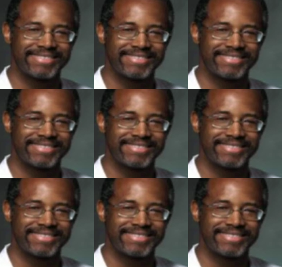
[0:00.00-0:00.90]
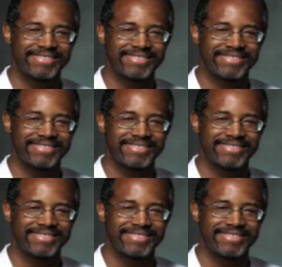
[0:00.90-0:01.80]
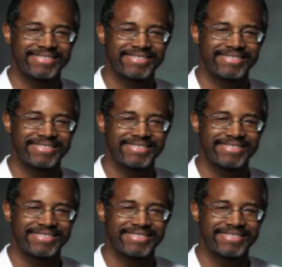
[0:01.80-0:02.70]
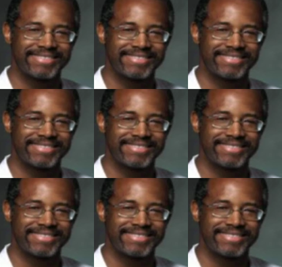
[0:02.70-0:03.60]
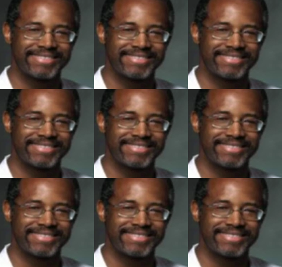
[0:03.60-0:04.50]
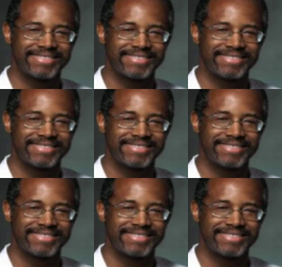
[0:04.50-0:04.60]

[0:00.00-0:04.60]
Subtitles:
[no speech]